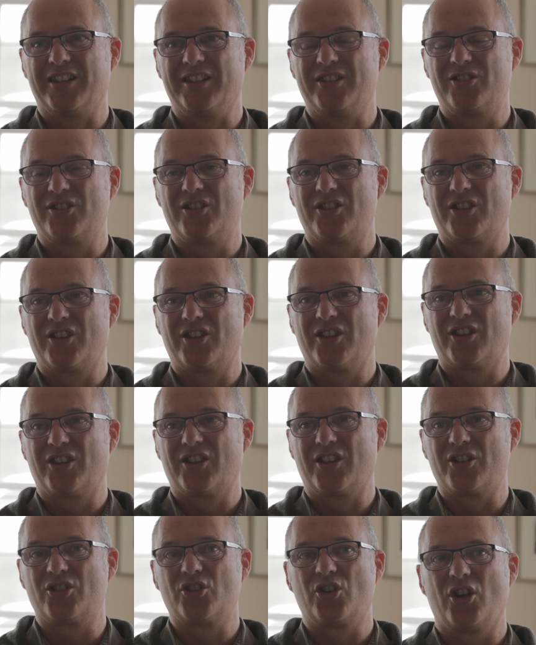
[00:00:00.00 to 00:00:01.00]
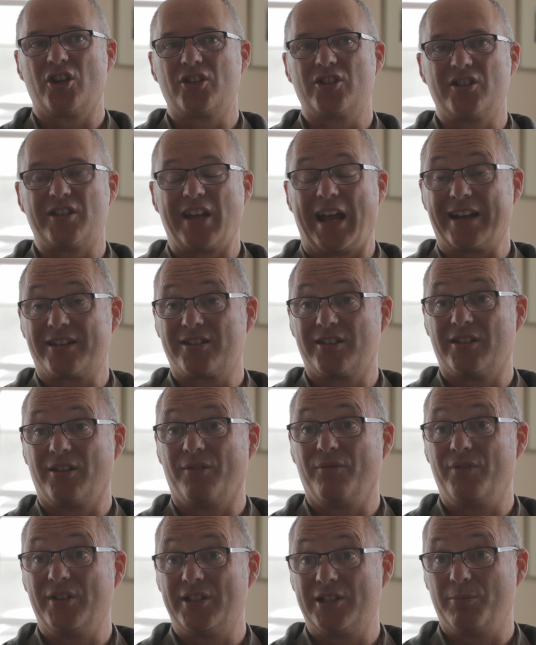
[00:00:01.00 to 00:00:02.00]
the church is actually
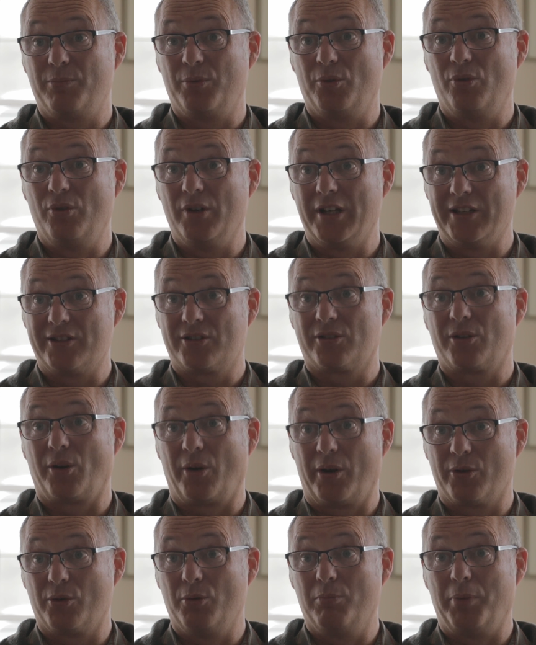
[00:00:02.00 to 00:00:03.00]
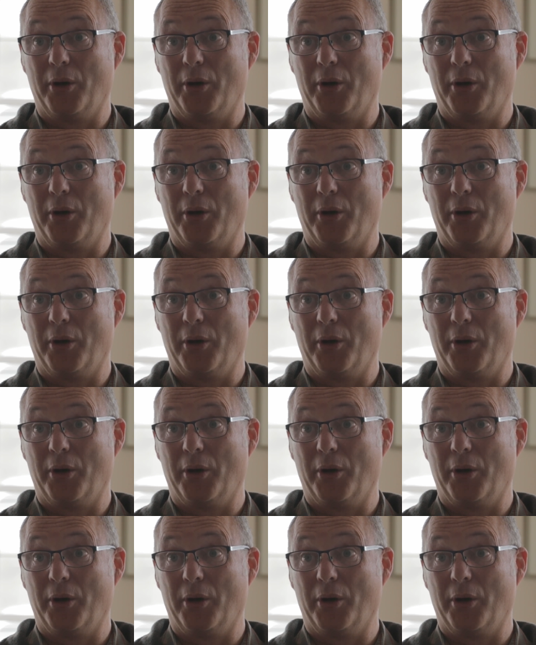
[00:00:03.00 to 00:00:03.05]
a visible historical